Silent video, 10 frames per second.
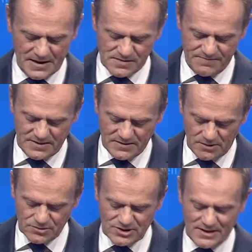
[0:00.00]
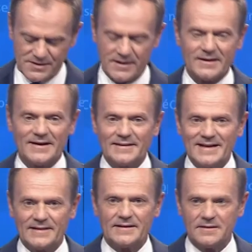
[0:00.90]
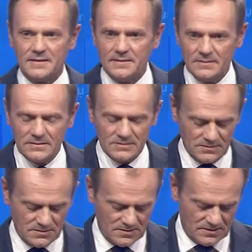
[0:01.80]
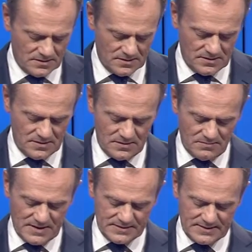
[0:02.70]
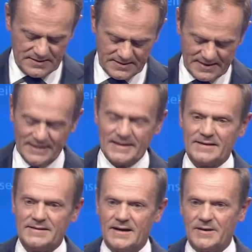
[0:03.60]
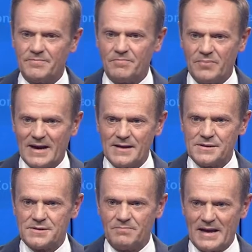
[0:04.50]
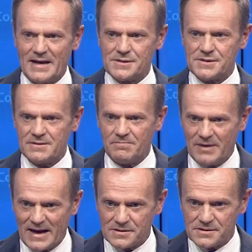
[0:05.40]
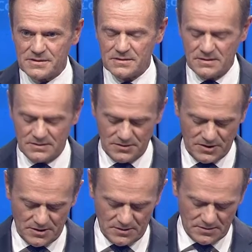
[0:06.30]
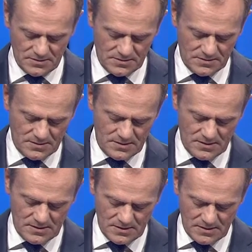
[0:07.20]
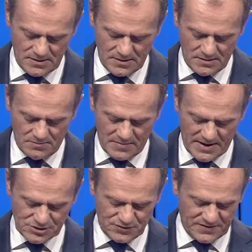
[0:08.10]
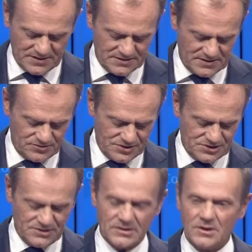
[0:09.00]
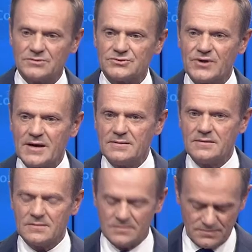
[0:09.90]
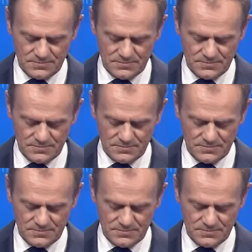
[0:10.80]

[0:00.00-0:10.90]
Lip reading: has been not just a Canada deal, but a Canada plus plus plus deal, much further reaching on trade,